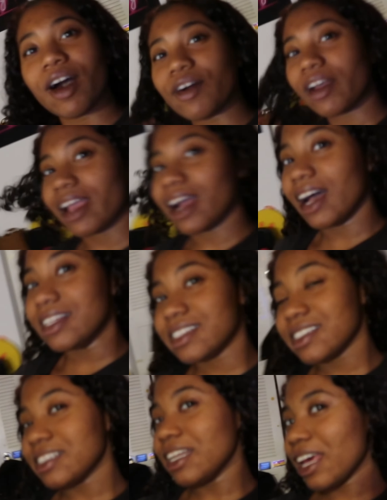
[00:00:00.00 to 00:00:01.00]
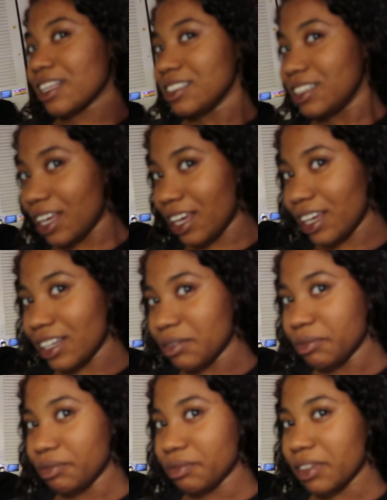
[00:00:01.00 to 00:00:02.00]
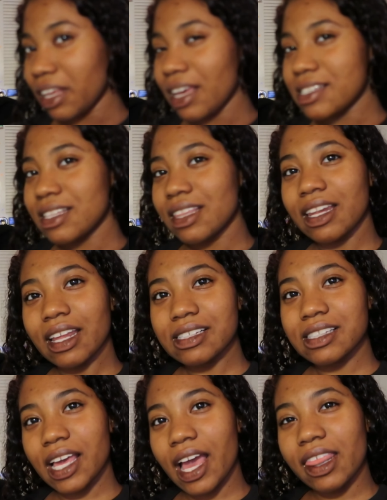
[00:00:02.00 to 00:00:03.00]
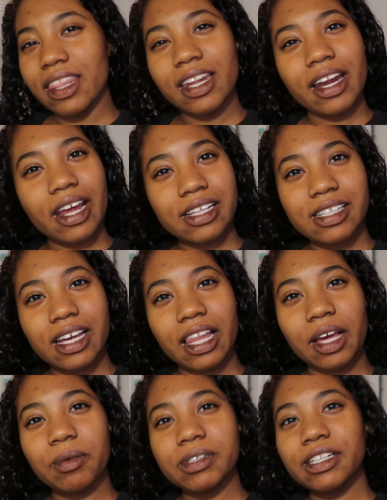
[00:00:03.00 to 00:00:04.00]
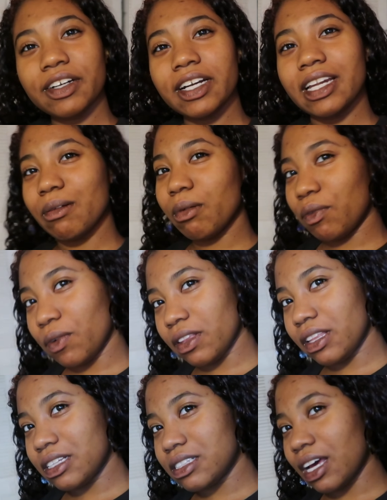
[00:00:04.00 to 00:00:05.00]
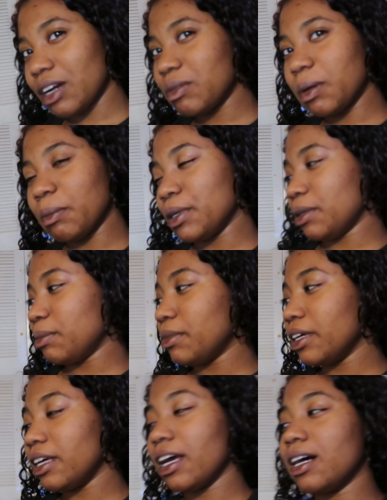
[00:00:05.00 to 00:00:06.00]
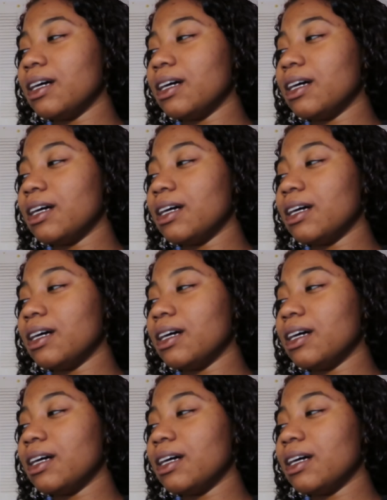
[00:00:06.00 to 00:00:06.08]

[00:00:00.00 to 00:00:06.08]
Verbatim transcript: okay guys it's the next day is it the next day after the next day like was there a day before this i don't remember but